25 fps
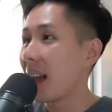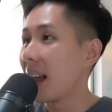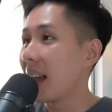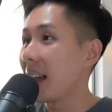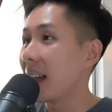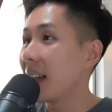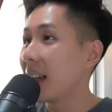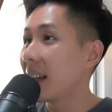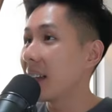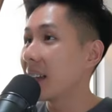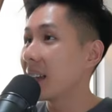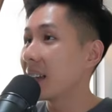
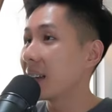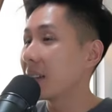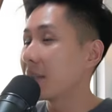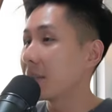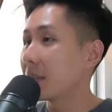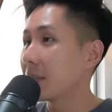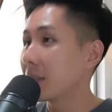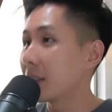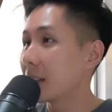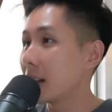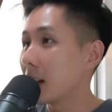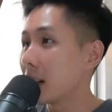
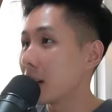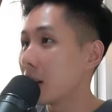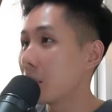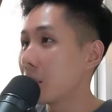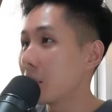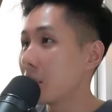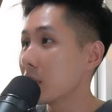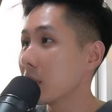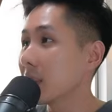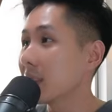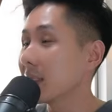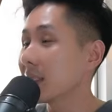If a
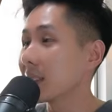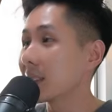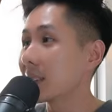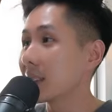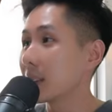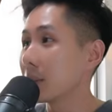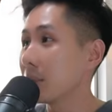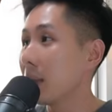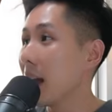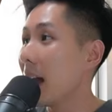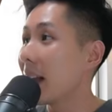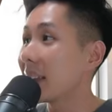computer
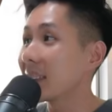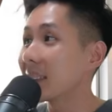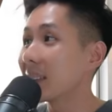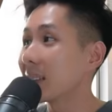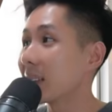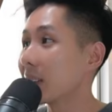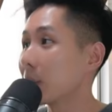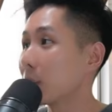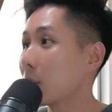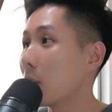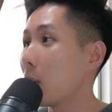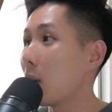system has
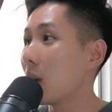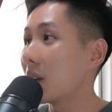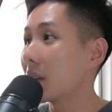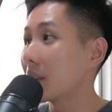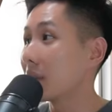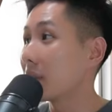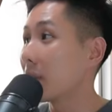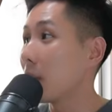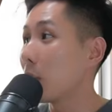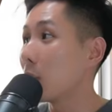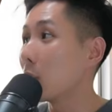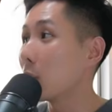to support
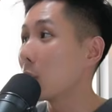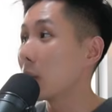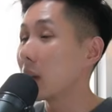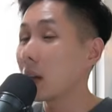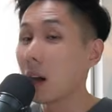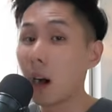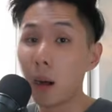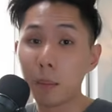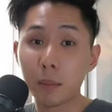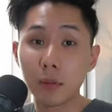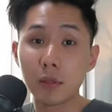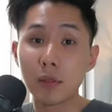the
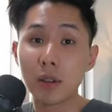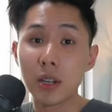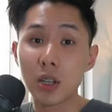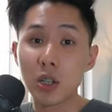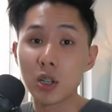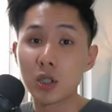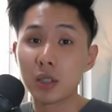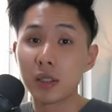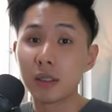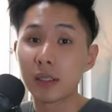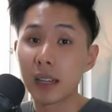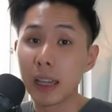following
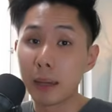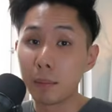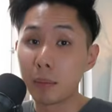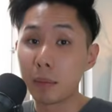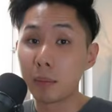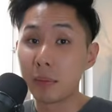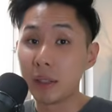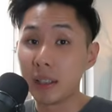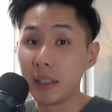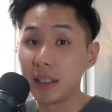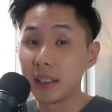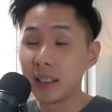operational
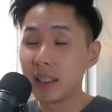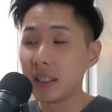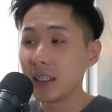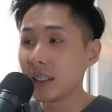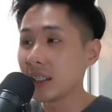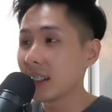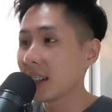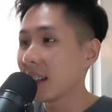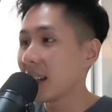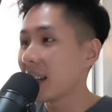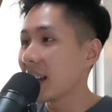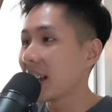
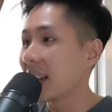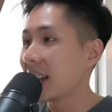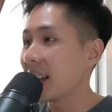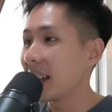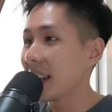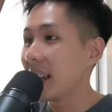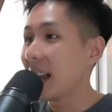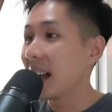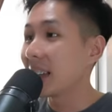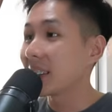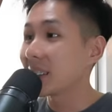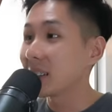capability,
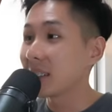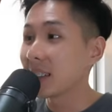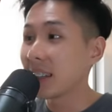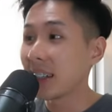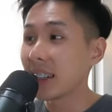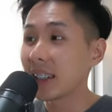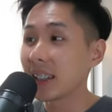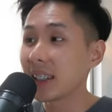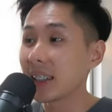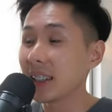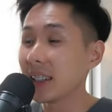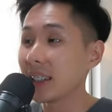it has to
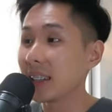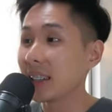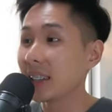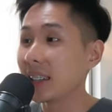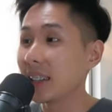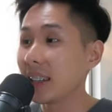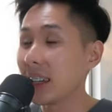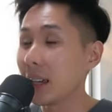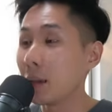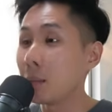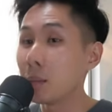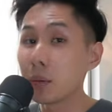take
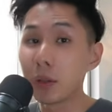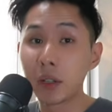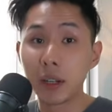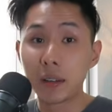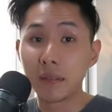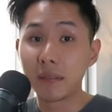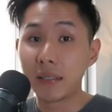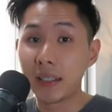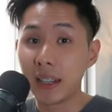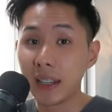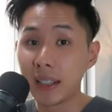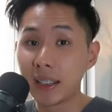in input
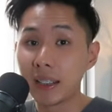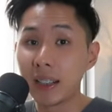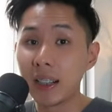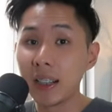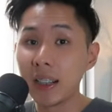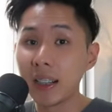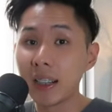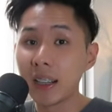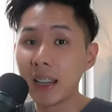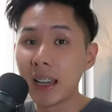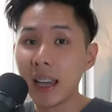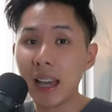of
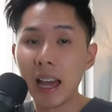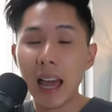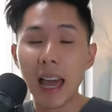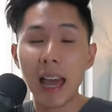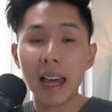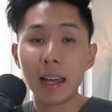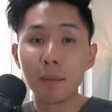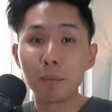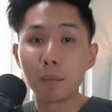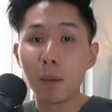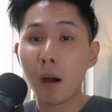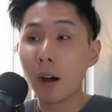data
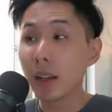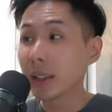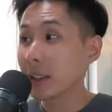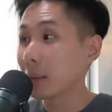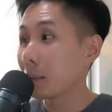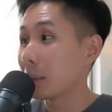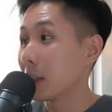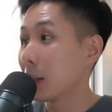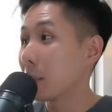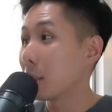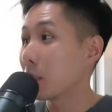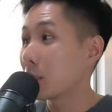and
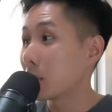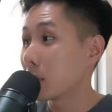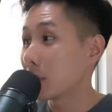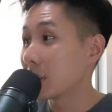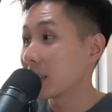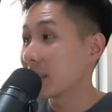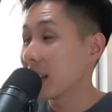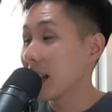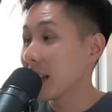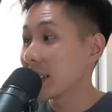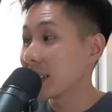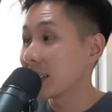possibly
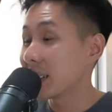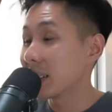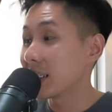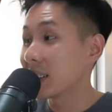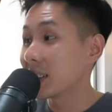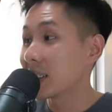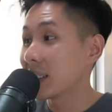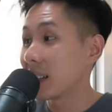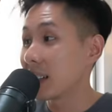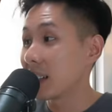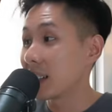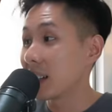process
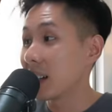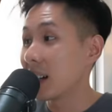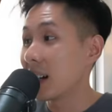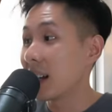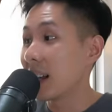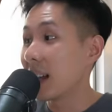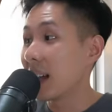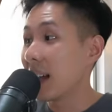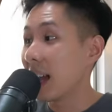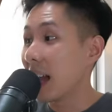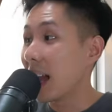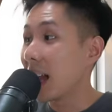this
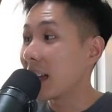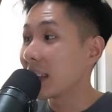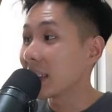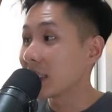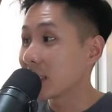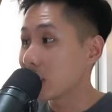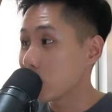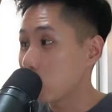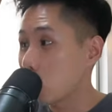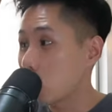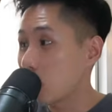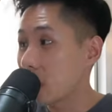data
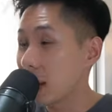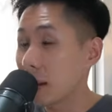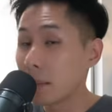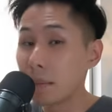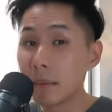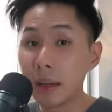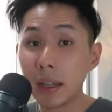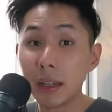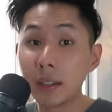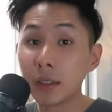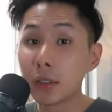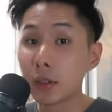and store
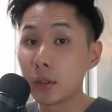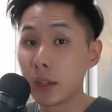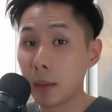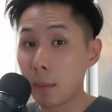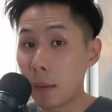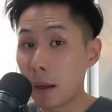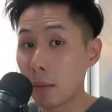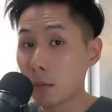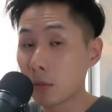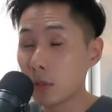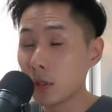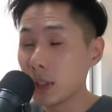them into the
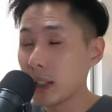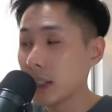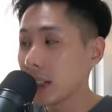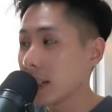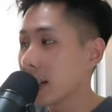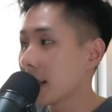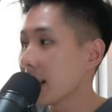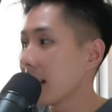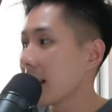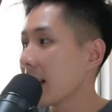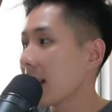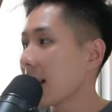memory,
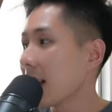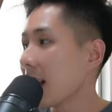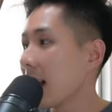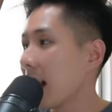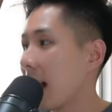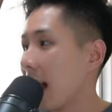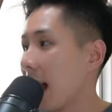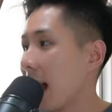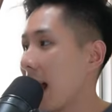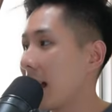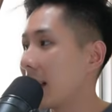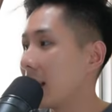
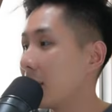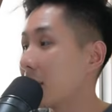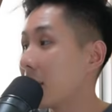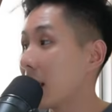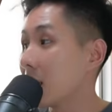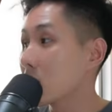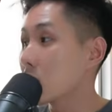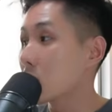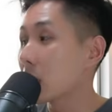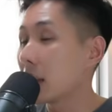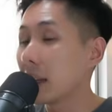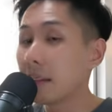and
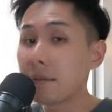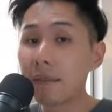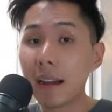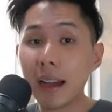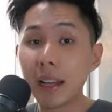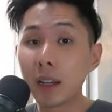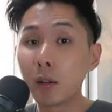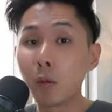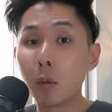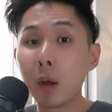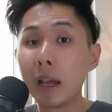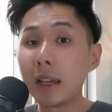eventually
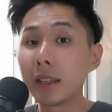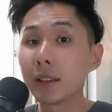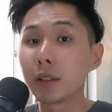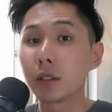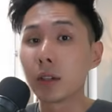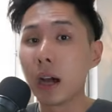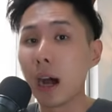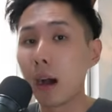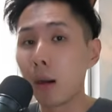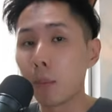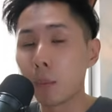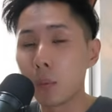find a way
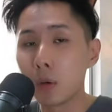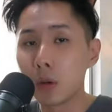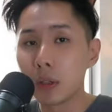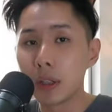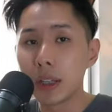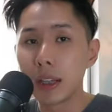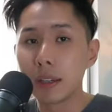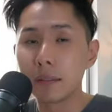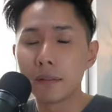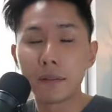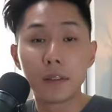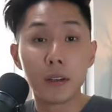to
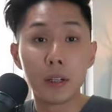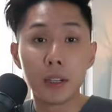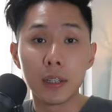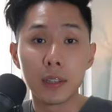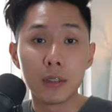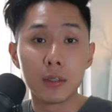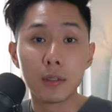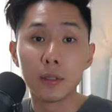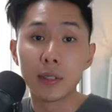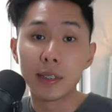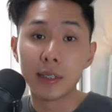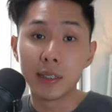output it for the
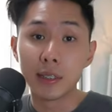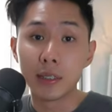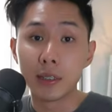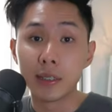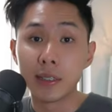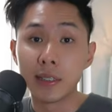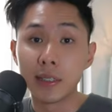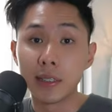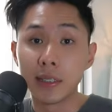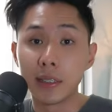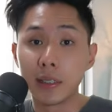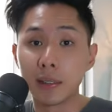user
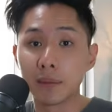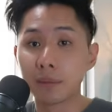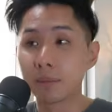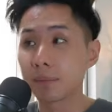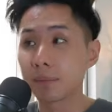to see.